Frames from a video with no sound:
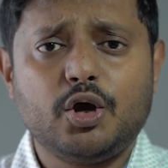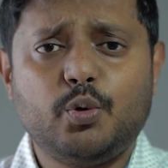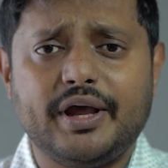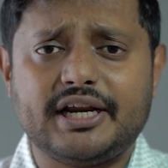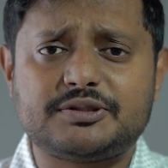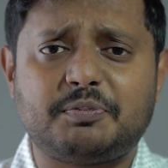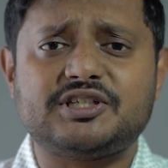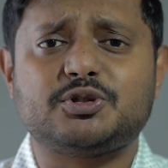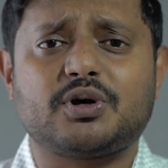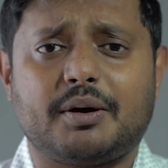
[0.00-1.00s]
queries,
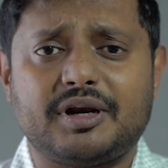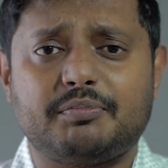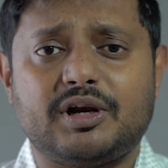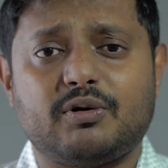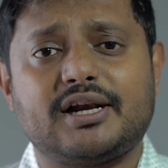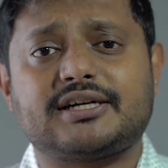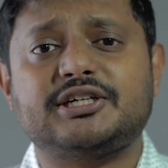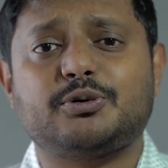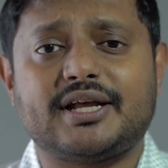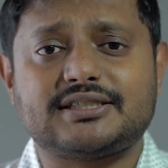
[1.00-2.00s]
please do comment below. I'll try
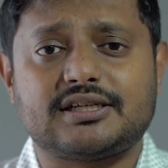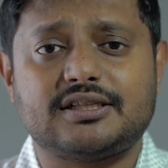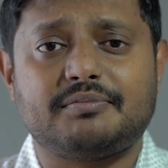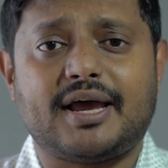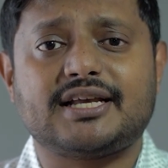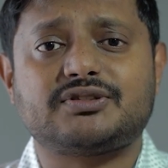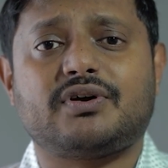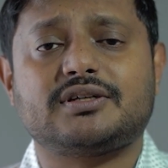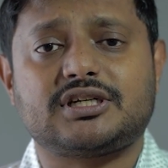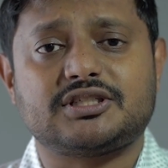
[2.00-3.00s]
to answer them as
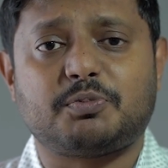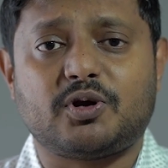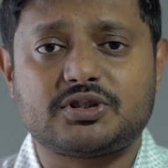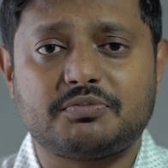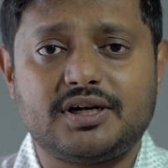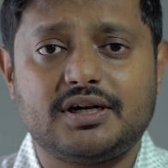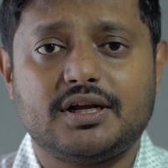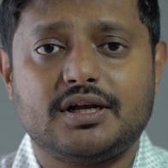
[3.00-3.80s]
fast as possible.